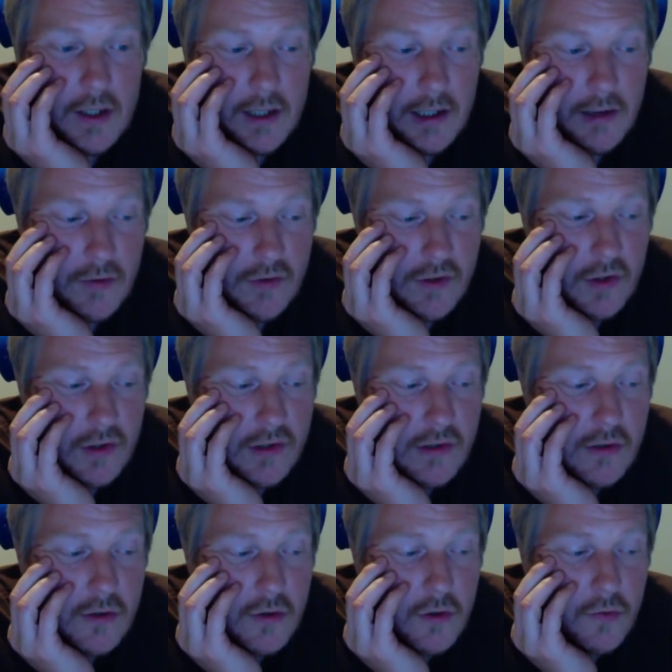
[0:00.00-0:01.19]
And it was
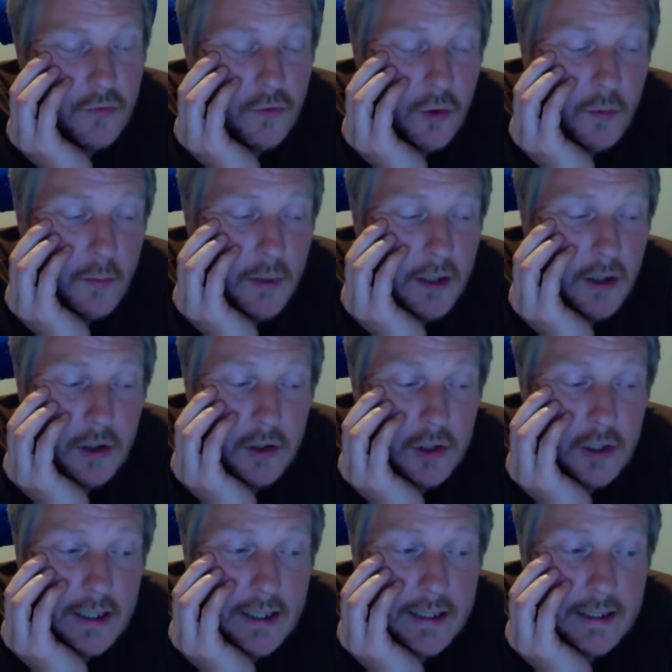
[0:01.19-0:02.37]
also confirmed by other
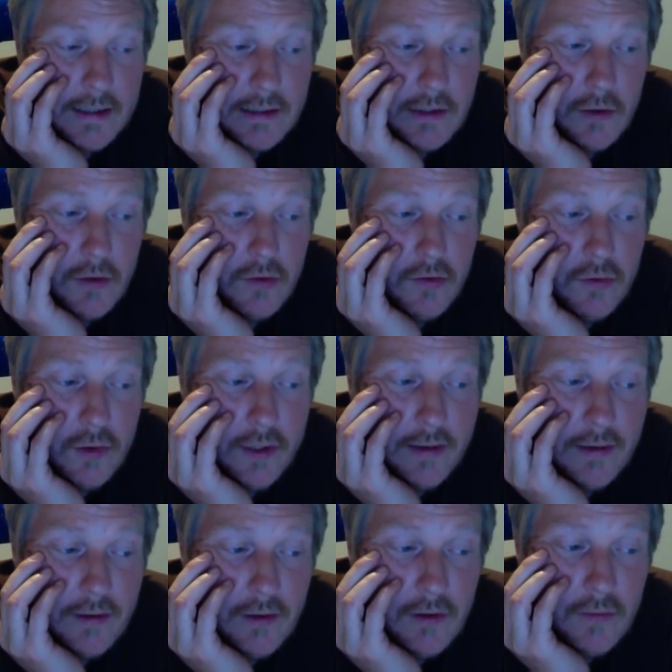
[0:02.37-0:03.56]
guys going through
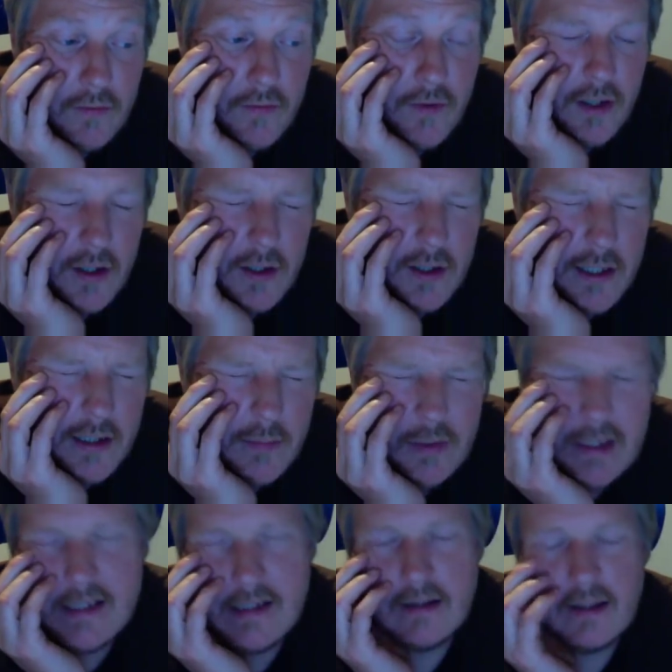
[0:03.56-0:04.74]
that
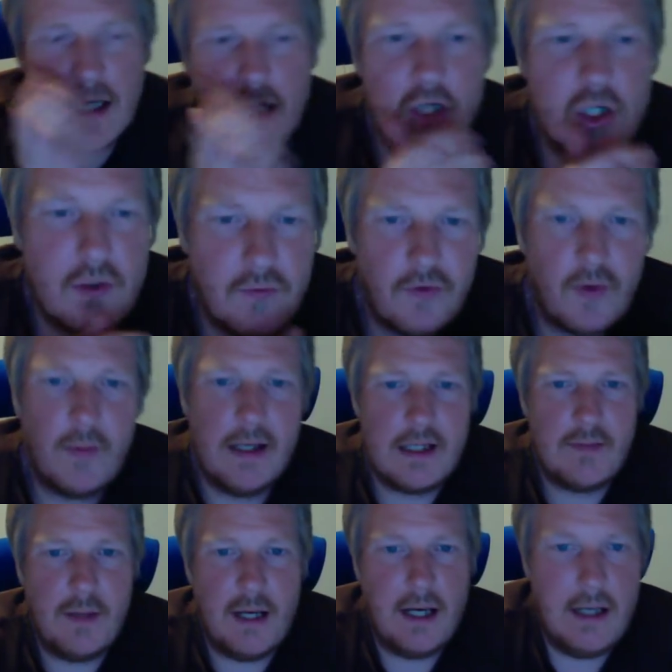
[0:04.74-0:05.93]
presentation from
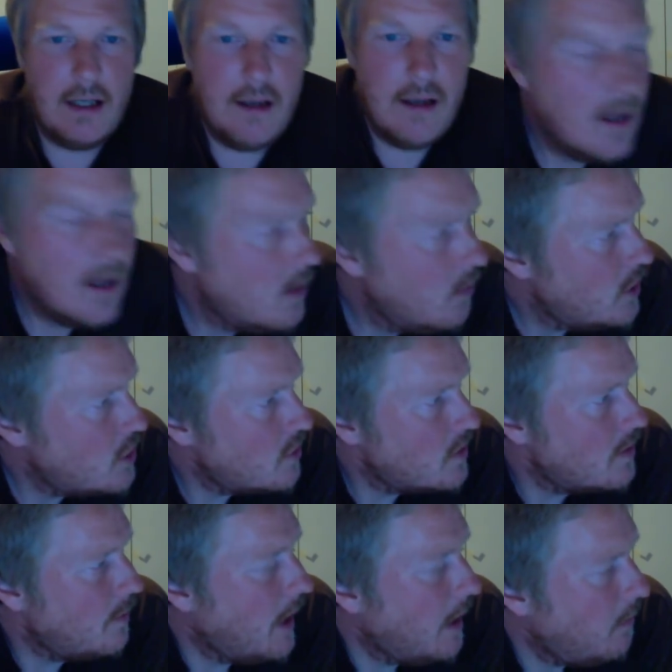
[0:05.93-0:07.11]
SBI, which was
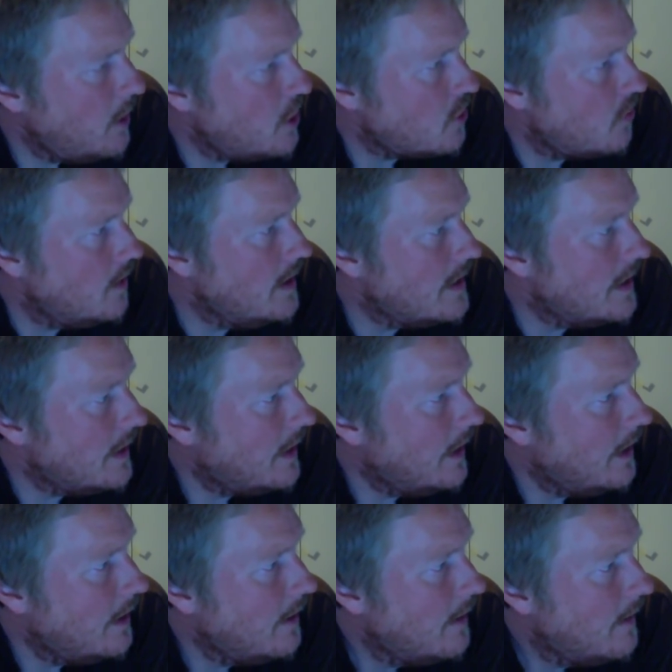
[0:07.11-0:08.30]
published
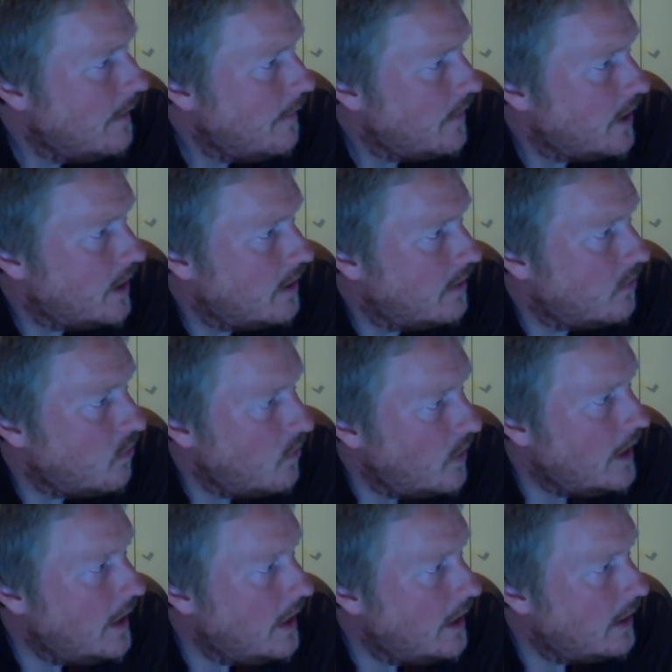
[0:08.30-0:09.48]
recently, that
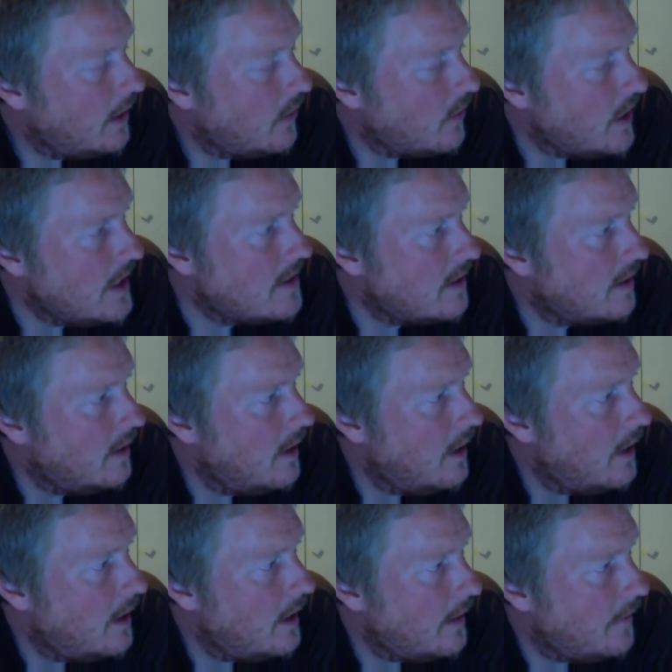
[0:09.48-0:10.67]
really there is a
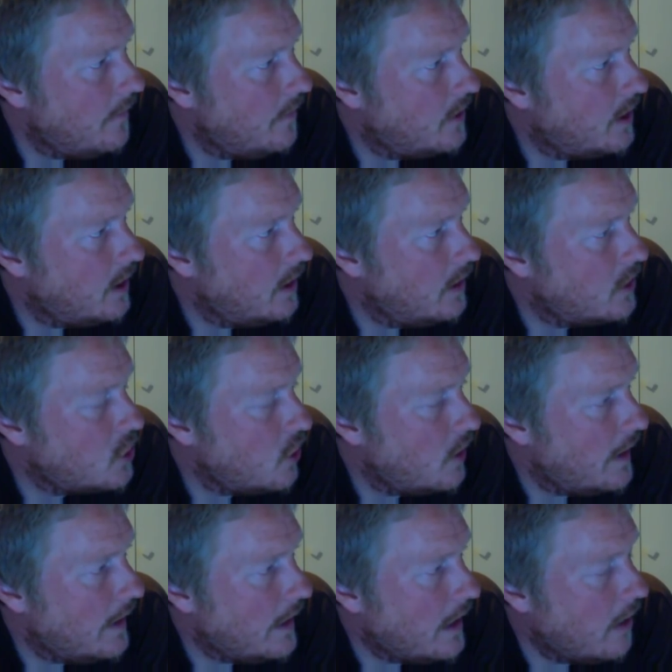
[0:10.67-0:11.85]
delay until
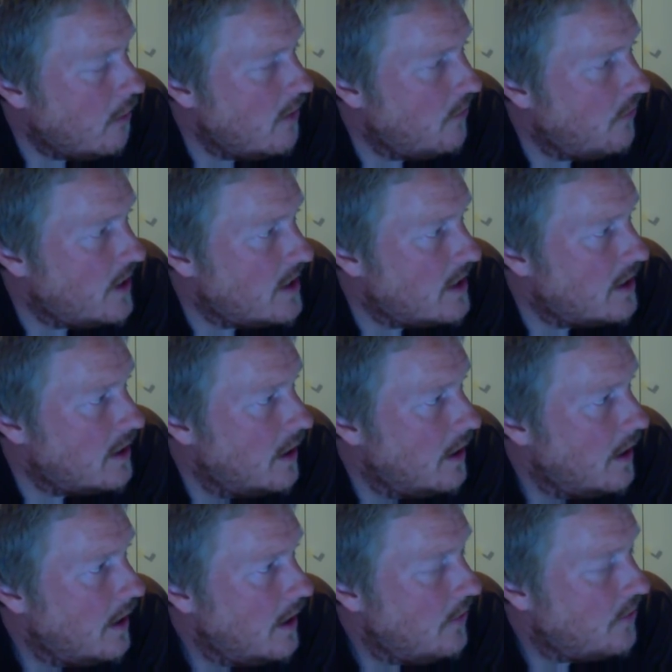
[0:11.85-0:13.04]
July. Now,
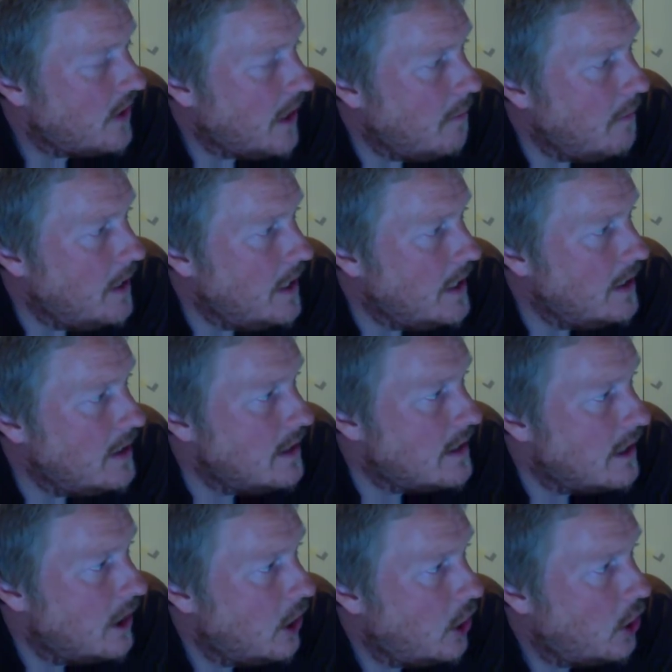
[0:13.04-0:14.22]
if that
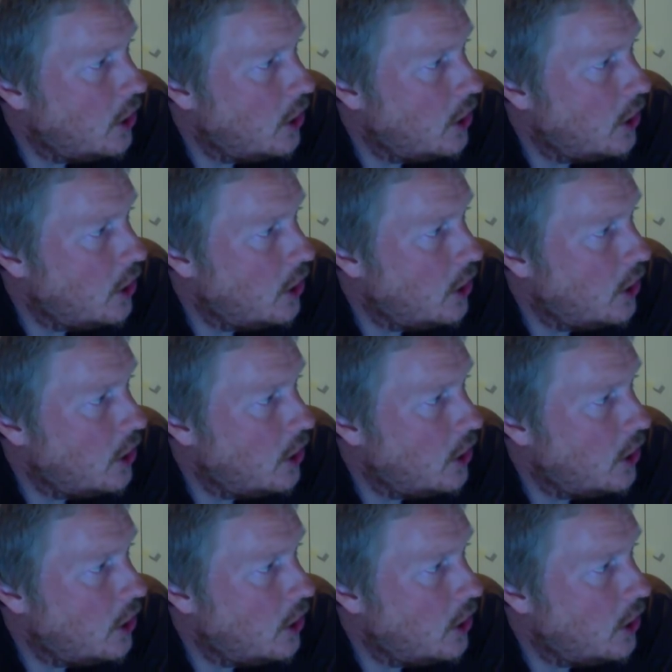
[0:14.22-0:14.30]
means